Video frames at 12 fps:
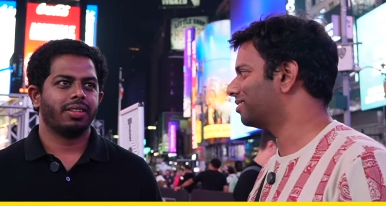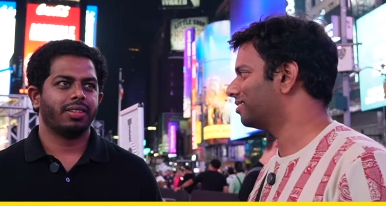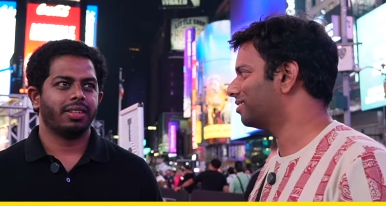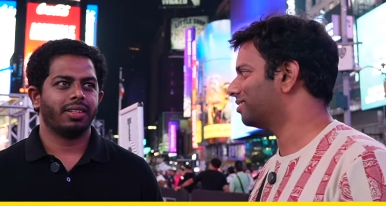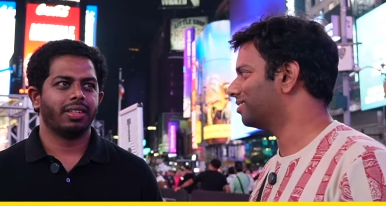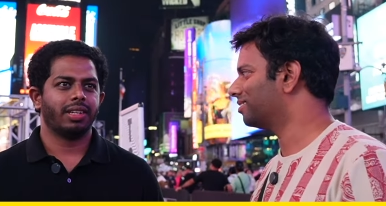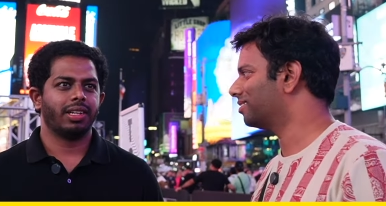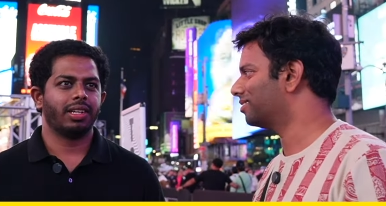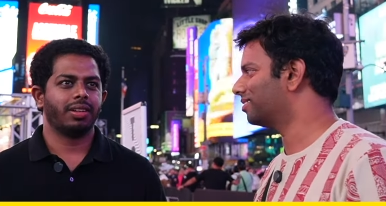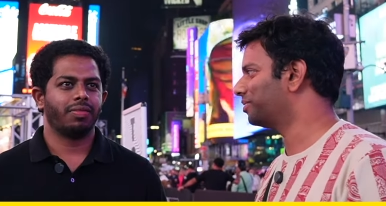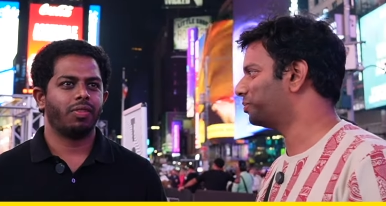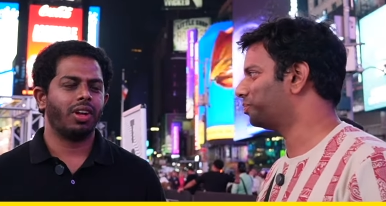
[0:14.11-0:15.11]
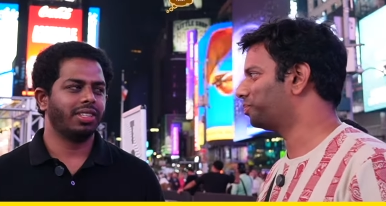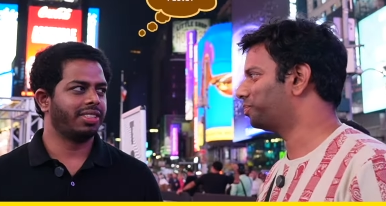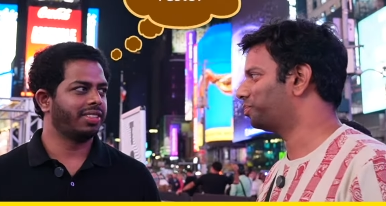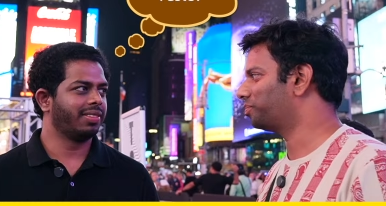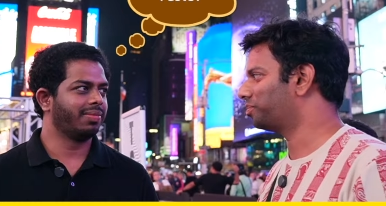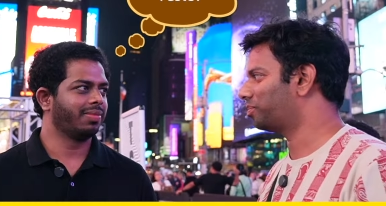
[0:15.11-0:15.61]
Speaker 1: Uh,
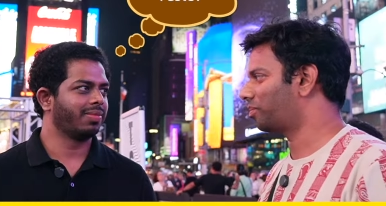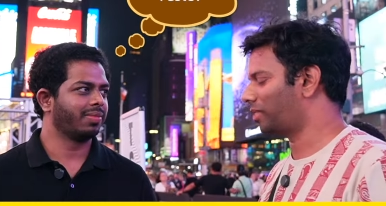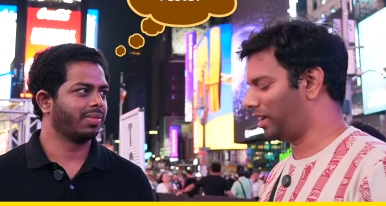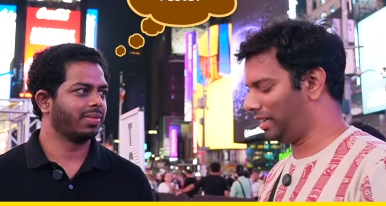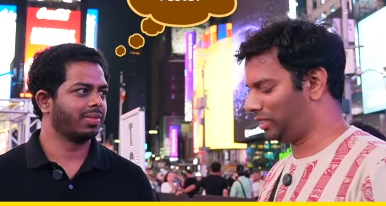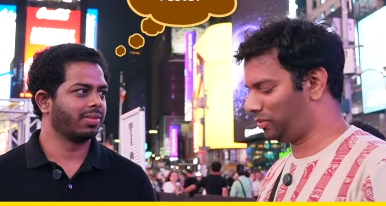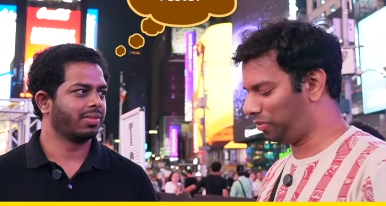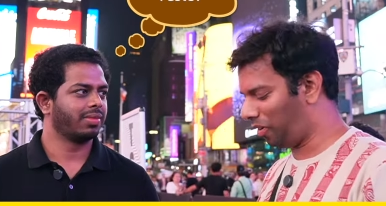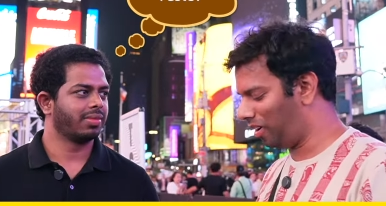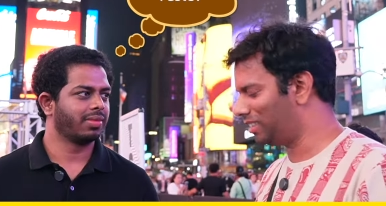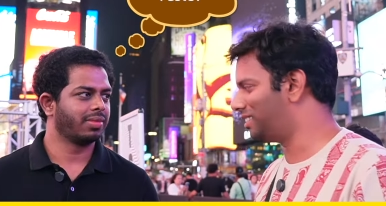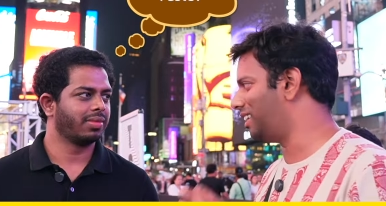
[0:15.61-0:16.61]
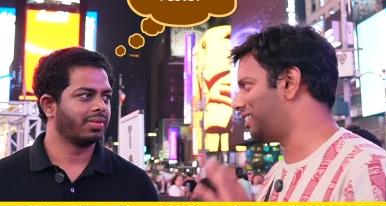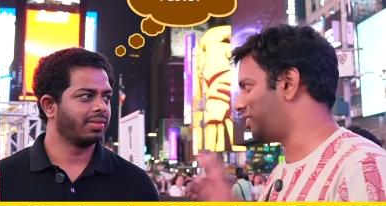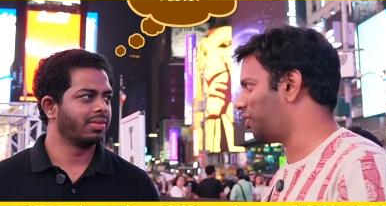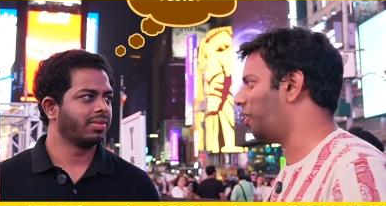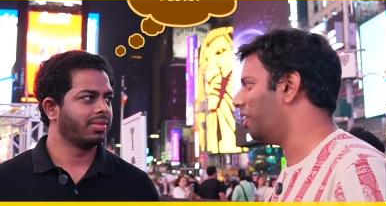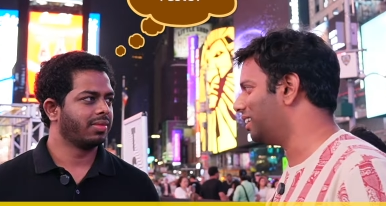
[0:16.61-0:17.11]
false. It's false, that's
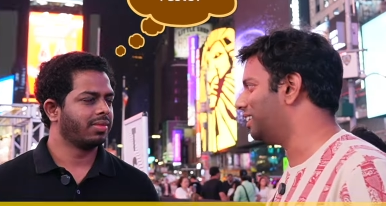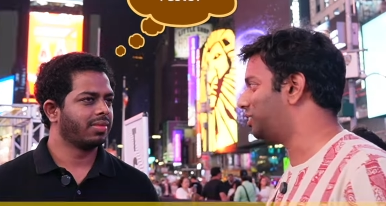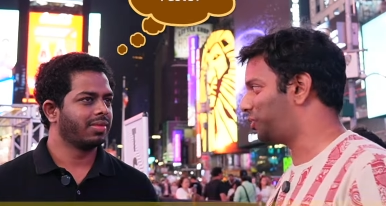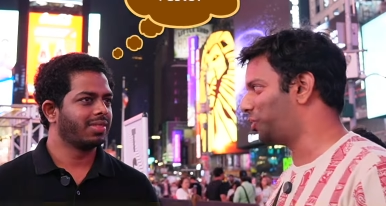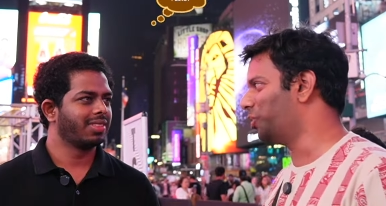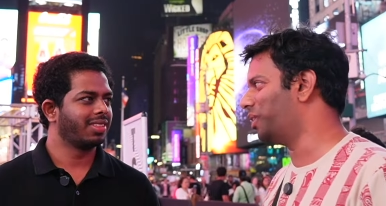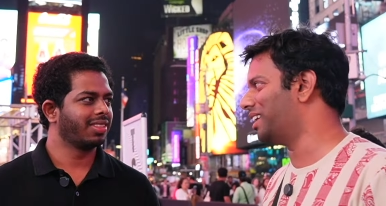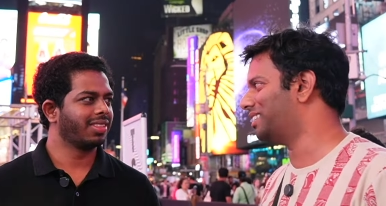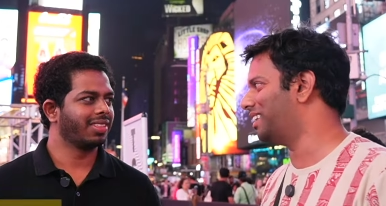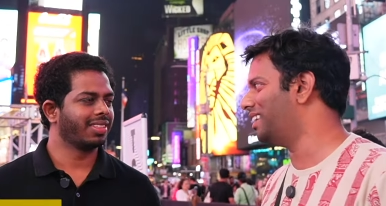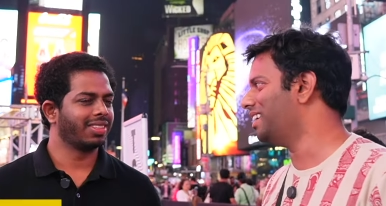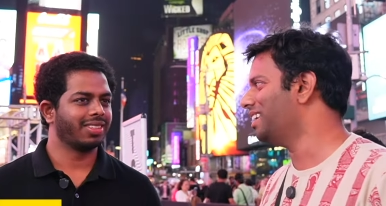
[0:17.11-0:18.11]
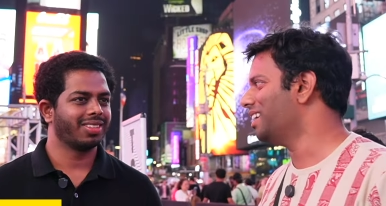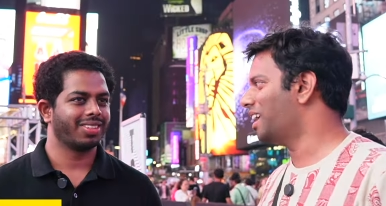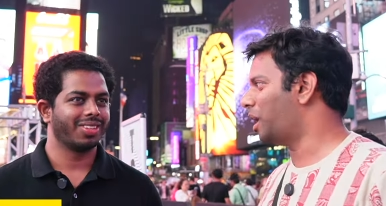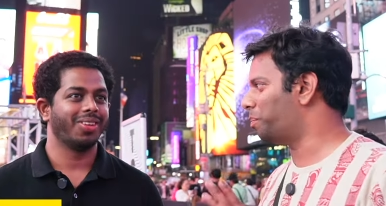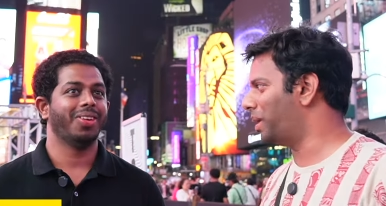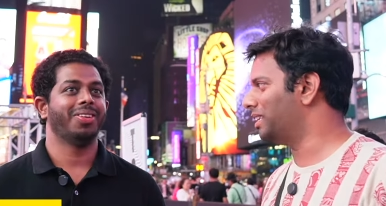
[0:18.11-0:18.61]
wrong. It's true actually.
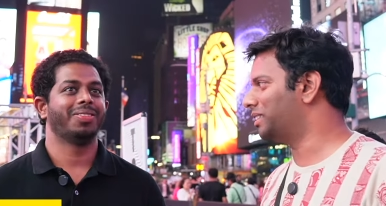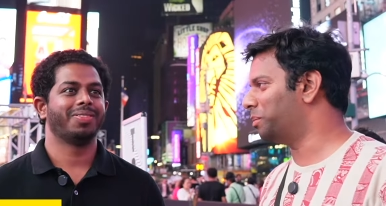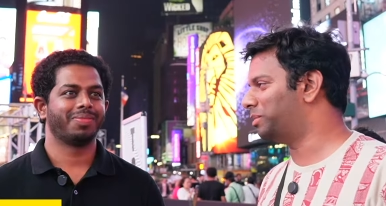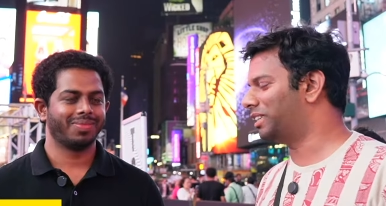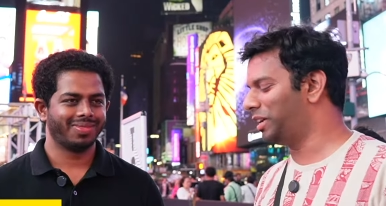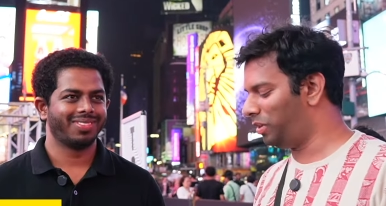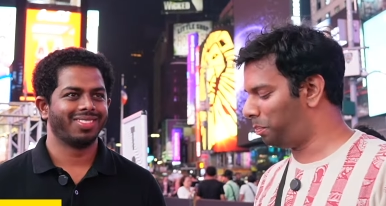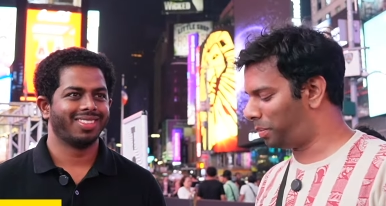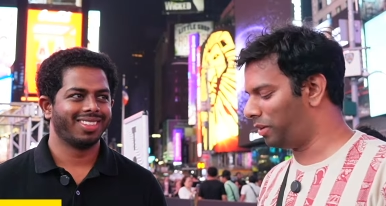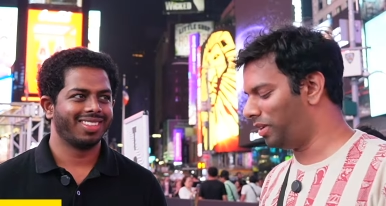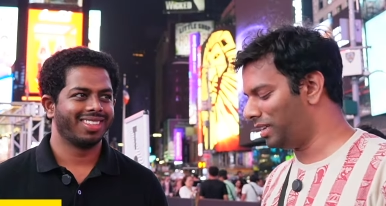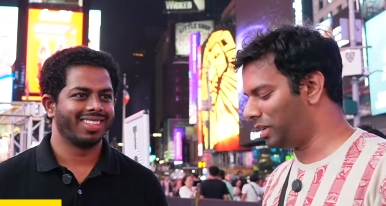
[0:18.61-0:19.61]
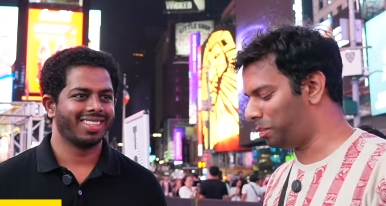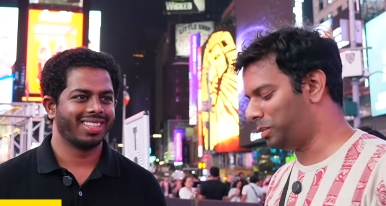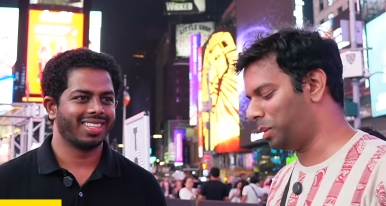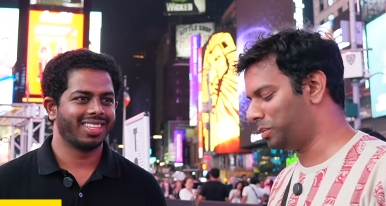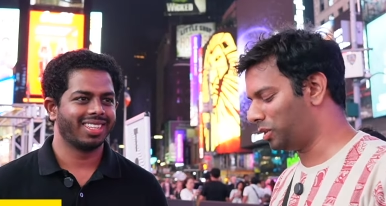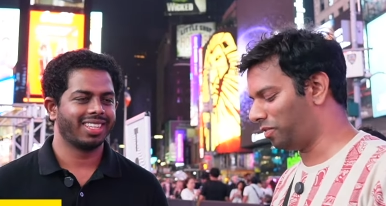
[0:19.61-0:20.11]
Applying sunscreen will prevent the
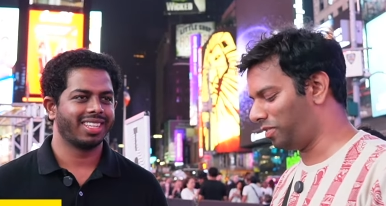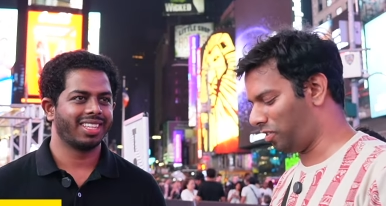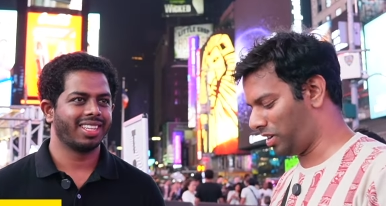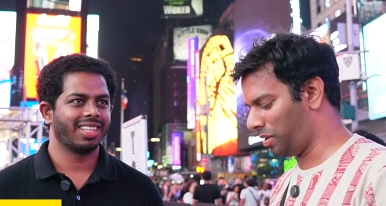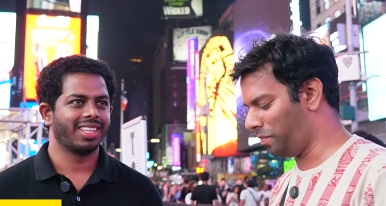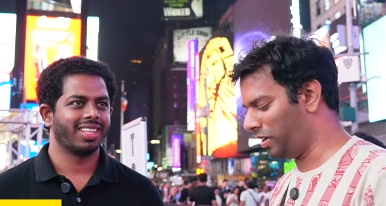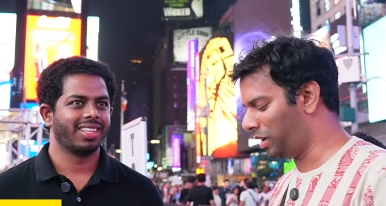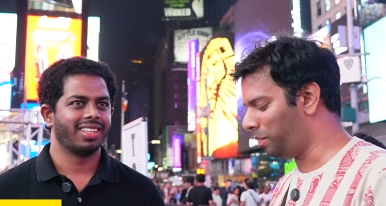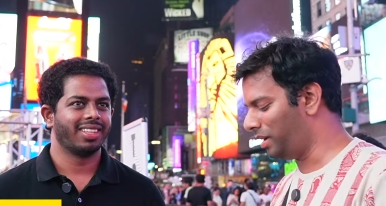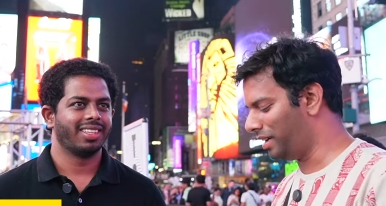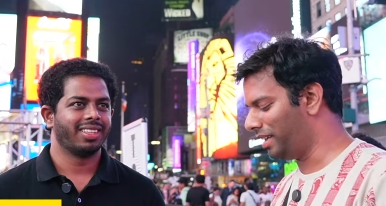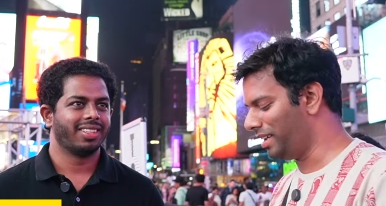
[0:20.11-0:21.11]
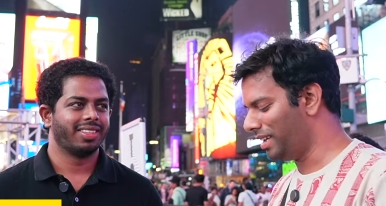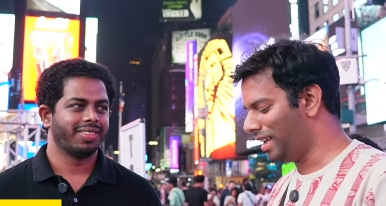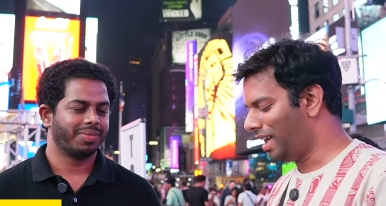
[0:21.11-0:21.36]
absorption of vitamin D. Okay.